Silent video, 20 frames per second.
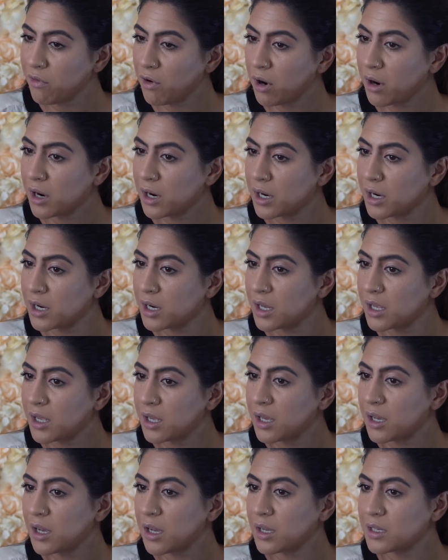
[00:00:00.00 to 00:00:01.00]
far,
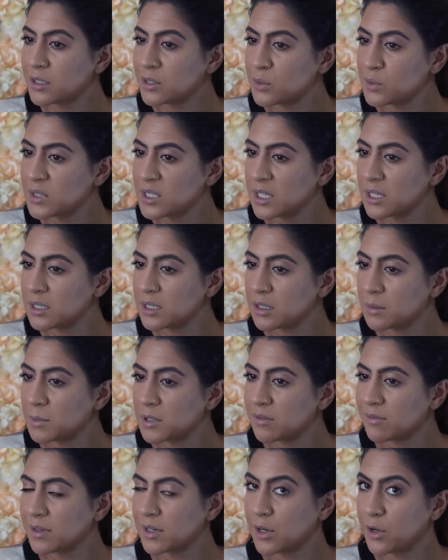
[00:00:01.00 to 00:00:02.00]
I do see a little
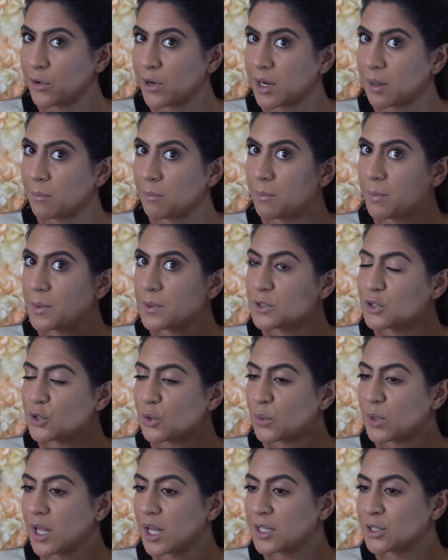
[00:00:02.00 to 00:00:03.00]
bit of a crimp,
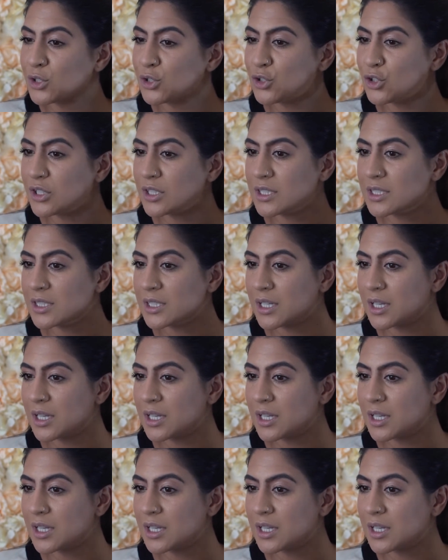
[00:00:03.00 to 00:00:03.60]
so let's just